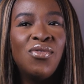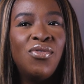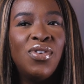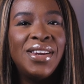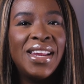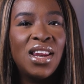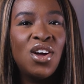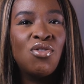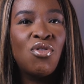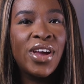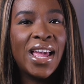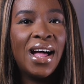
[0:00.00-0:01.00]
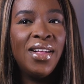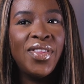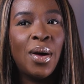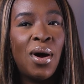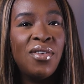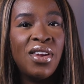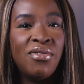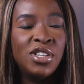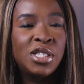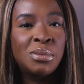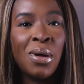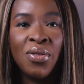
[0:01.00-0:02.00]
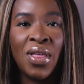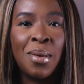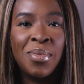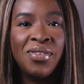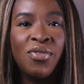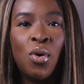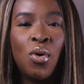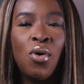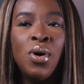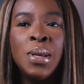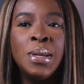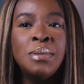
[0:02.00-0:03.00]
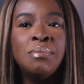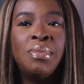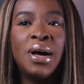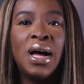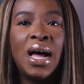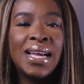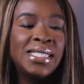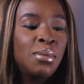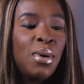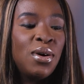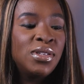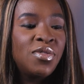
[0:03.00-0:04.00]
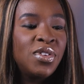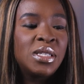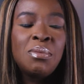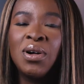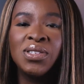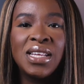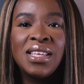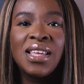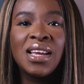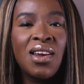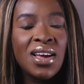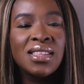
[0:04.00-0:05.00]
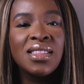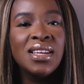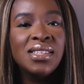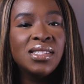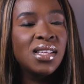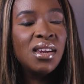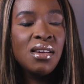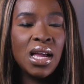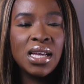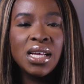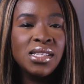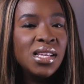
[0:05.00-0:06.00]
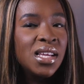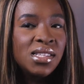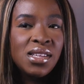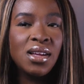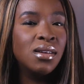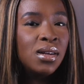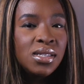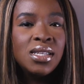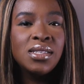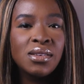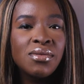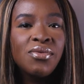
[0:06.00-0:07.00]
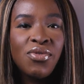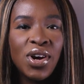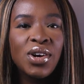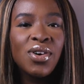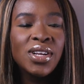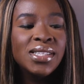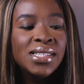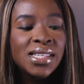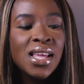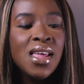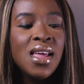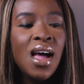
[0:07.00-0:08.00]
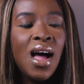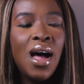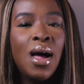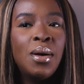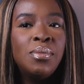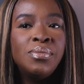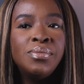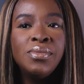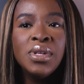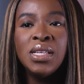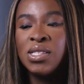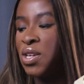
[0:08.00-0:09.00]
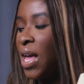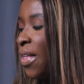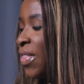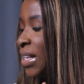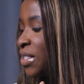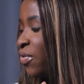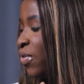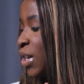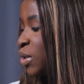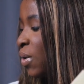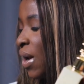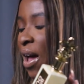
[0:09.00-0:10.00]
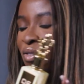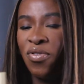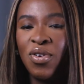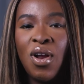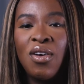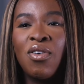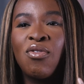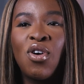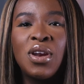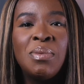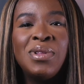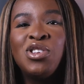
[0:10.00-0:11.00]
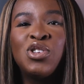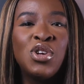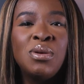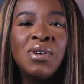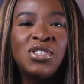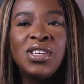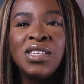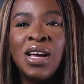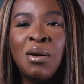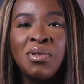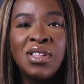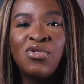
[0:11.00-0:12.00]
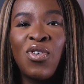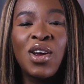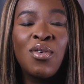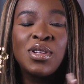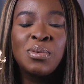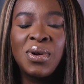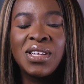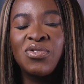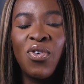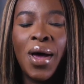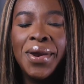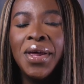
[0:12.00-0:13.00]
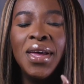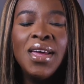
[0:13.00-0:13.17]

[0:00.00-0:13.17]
Vanilla Royale. Now, I've never smelt that before, but I suppose if it smells anything like this, then I guess it is a decent fragrance. So yeah, that's the first one. I feel like I've gone into too much detail with this fragrance, but it's fine.